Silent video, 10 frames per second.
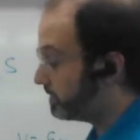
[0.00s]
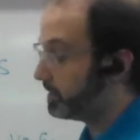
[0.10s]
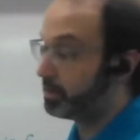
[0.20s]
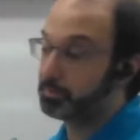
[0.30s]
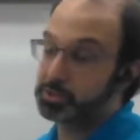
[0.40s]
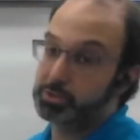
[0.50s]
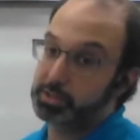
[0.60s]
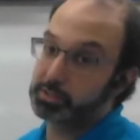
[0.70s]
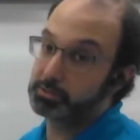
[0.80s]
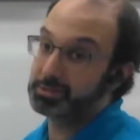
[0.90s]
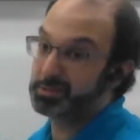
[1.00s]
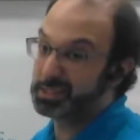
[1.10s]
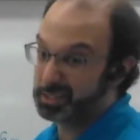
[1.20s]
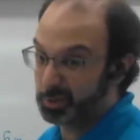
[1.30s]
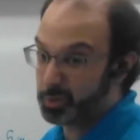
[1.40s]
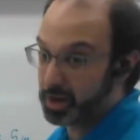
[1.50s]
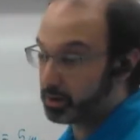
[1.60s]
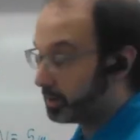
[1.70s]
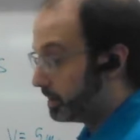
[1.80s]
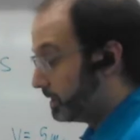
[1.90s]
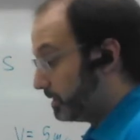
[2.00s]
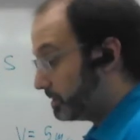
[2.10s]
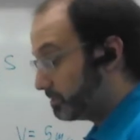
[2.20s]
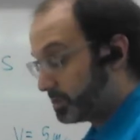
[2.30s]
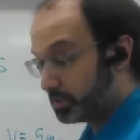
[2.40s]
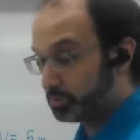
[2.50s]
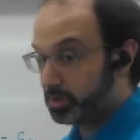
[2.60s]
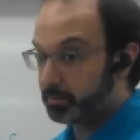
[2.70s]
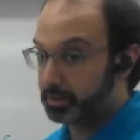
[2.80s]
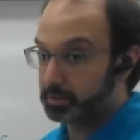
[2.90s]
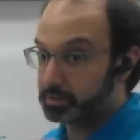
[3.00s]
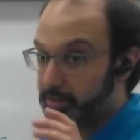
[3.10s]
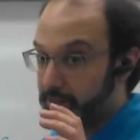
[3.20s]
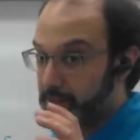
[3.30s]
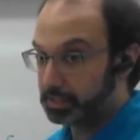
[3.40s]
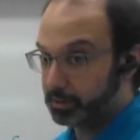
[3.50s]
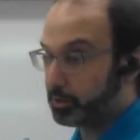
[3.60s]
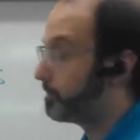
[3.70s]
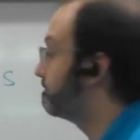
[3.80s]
Mr. C is doing something a little weird, just because he's trying to make things a little clearer.